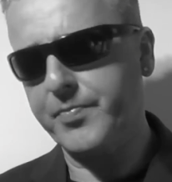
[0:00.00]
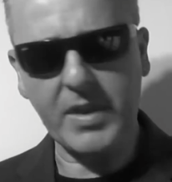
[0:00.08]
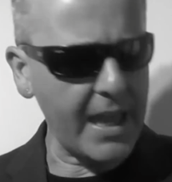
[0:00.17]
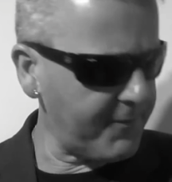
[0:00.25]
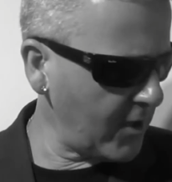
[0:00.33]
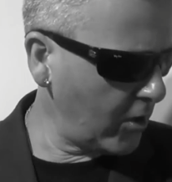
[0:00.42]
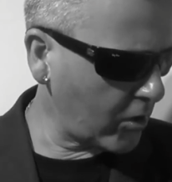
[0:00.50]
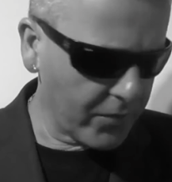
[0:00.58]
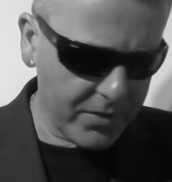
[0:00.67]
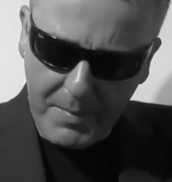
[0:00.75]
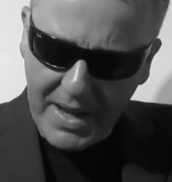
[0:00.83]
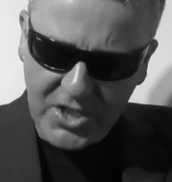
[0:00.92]
if you look on
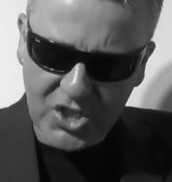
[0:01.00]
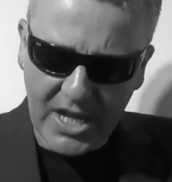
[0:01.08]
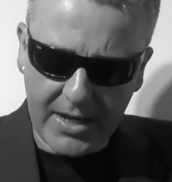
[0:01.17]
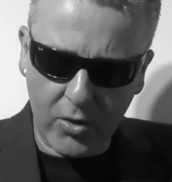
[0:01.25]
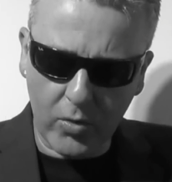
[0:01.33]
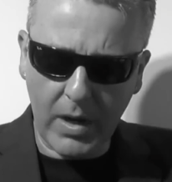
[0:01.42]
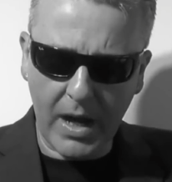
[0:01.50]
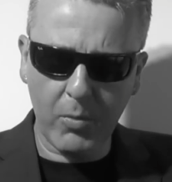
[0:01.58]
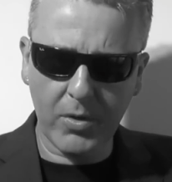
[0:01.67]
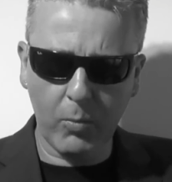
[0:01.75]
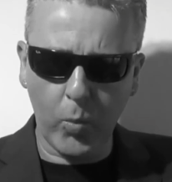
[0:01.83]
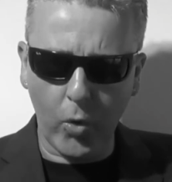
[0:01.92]
the main channel, I
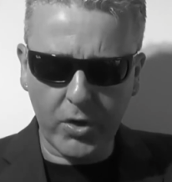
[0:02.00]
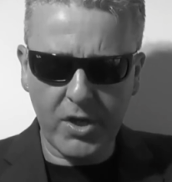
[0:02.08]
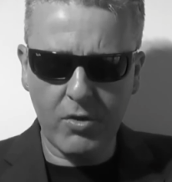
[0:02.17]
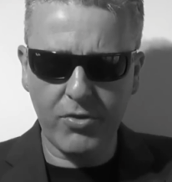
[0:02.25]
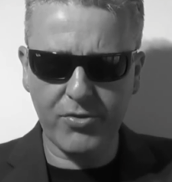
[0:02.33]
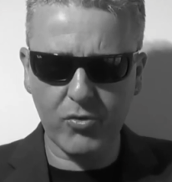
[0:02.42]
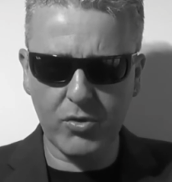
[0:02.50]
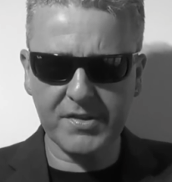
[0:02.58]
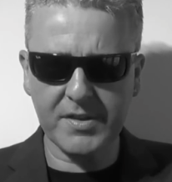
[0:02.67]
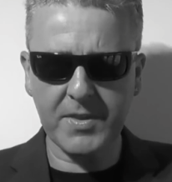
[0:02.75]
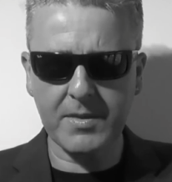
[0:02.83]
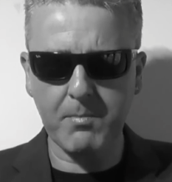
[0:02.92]
want to walk you through
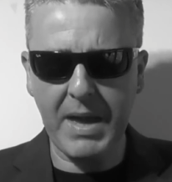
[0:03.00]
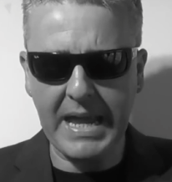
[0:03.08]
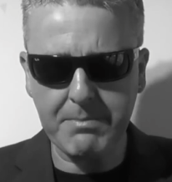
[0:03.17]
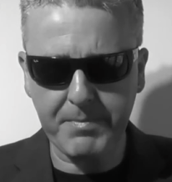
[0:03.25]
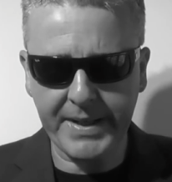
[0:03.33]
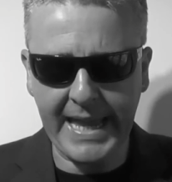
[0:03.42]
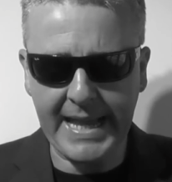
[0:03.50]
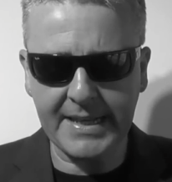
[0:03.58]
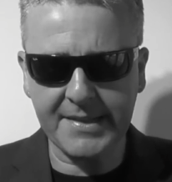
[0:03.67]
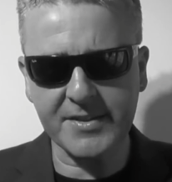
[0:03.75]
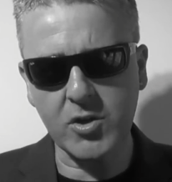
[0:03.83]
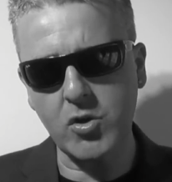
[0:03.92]
some of the main playlists
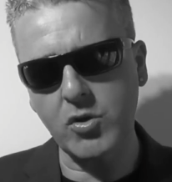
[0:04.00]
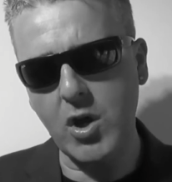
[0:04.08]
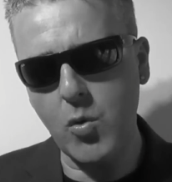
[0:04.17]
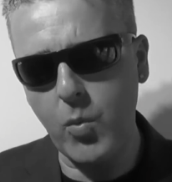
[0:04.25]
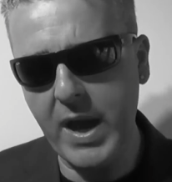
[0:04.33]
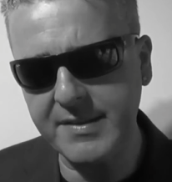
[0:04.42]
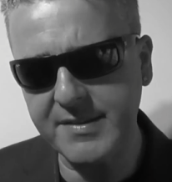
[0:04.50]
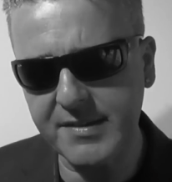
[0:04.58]
so you know where to